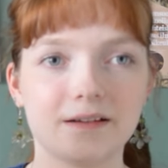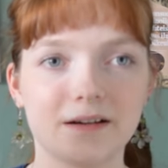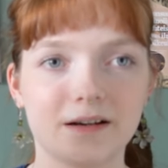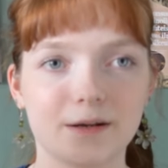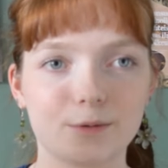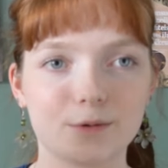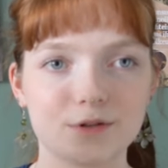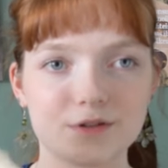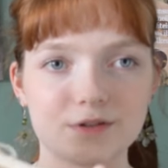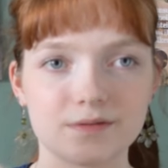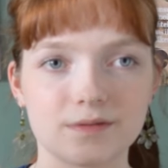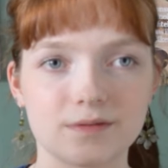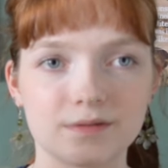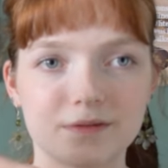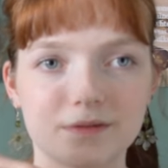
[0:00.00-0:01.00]
I was
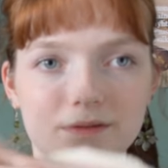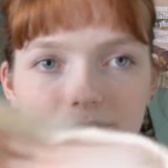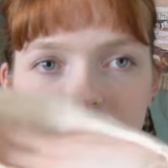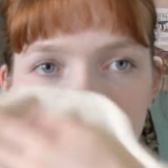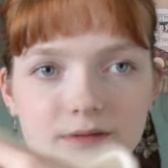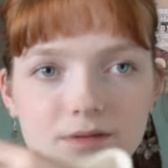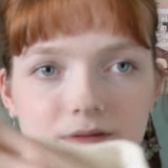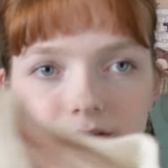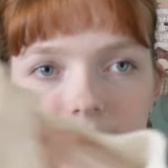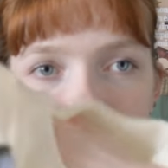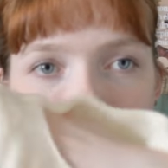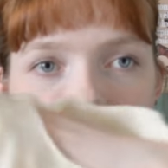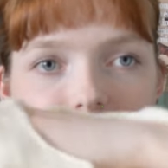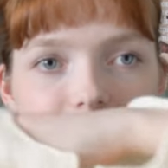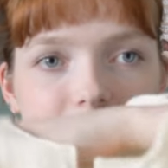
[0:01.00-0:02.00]

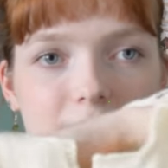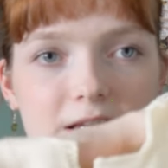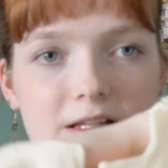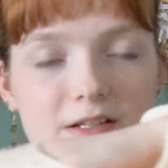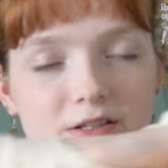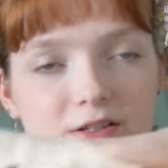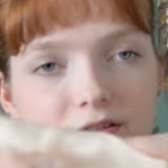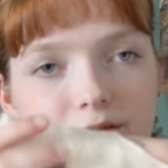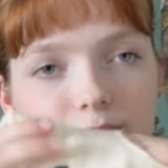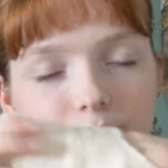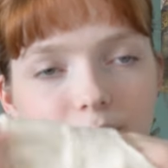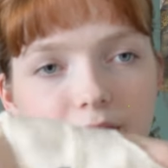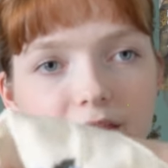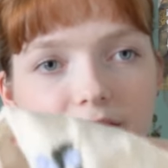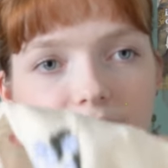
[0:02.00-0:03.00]
finished
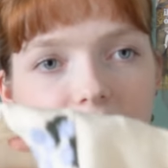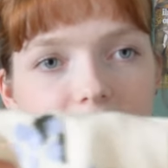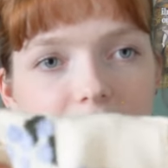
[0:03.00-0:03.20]
with